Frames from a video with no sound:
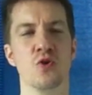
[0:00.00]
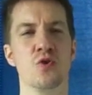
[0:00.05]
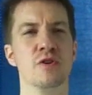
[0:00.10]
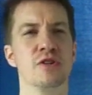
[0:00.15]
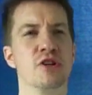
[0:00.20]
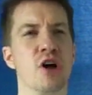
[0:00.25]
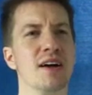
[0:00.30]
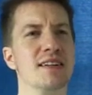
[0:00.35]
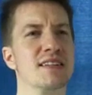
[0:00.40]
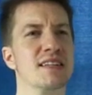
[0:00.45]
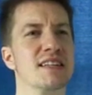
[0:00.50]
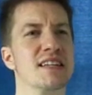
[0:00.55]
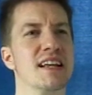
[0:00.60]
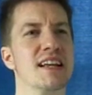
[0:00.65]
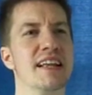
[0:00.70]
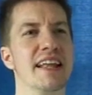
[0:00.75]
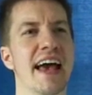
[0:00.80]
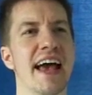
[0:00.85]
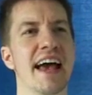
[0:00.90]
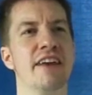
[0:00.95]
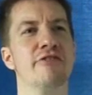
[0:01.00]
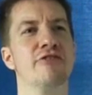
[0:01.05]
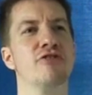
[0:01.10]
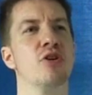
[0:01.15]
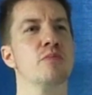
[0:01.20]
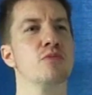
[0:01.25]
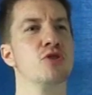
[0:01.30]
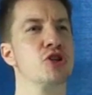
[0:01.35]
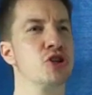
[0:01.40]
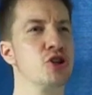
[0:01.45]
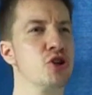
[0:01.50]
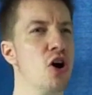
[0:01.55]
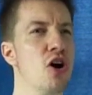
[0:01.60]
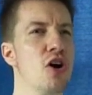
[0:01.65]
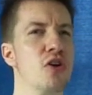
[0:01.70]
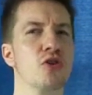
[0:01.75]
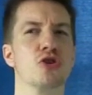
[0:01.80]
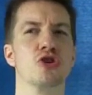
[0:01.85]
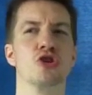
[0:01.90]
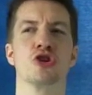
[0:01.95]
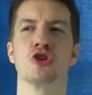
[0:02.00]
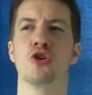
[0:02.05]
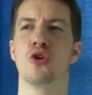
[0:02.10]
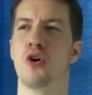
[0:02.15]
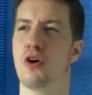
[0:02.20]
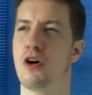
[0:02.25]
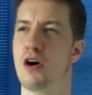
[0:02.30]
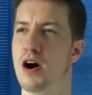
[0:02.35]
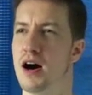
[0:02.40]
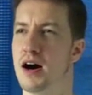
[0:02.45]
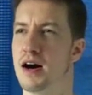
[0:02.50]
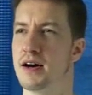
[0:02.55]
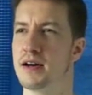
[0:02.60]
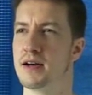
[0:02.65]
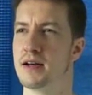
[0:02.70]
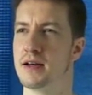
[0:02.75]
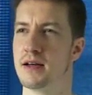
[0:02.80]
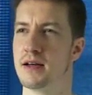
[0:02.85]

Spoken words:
who dots the land from shore to shore,